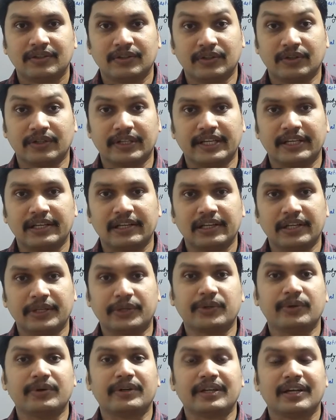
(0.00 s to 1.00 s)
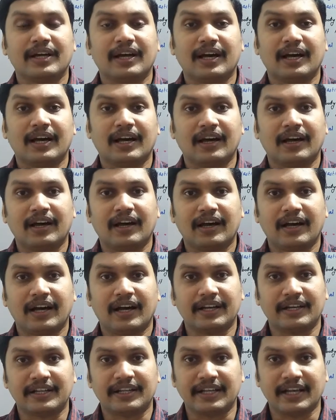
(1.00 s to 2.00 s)
you know that liquid
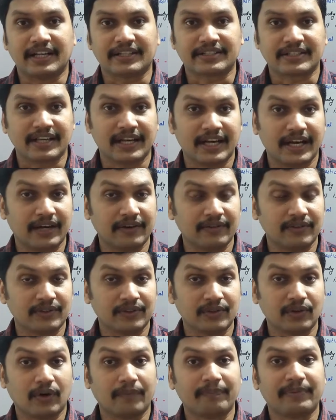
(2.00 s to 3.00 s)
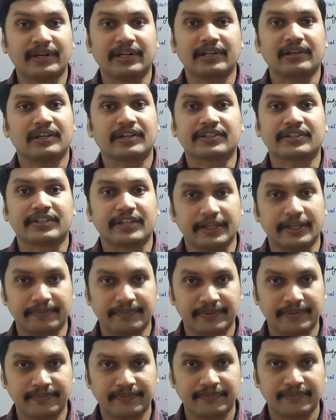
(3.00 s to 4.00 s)
and gas have no particular
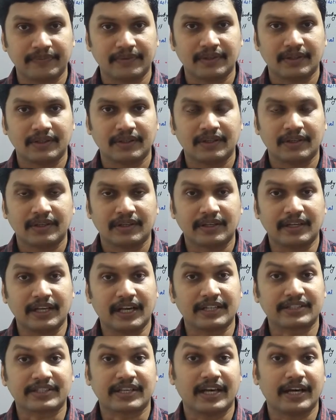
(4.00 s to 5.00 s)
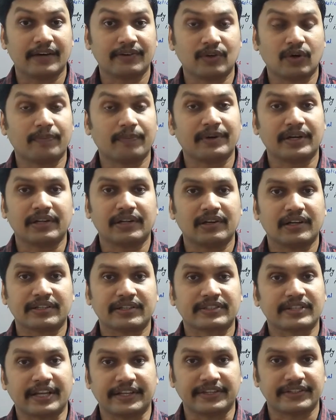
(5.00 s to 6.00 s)
shape. Gas have no particular
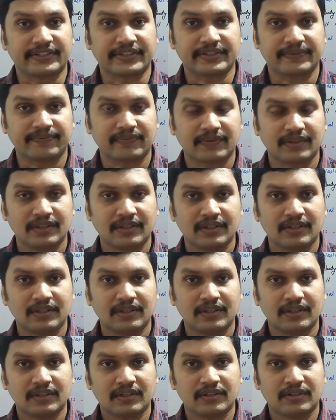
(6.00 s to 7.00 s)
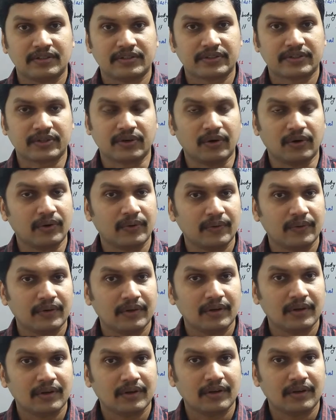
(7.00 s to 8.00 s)
size. So,
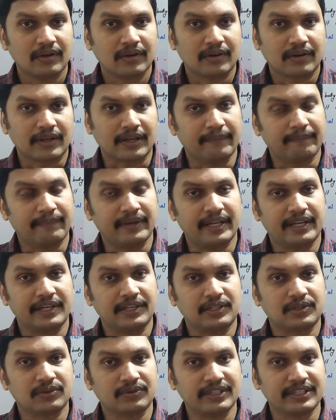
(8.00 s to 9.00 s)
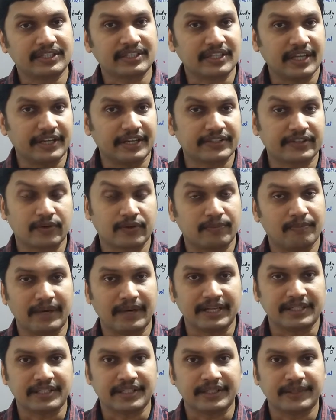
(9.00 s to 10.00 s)
comparing to these states of
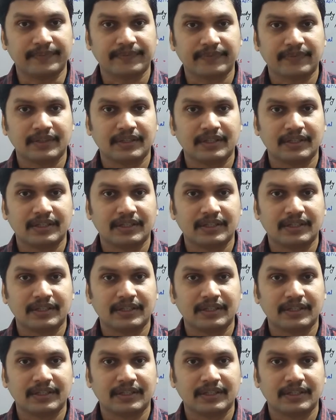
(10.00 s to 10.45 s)
matter,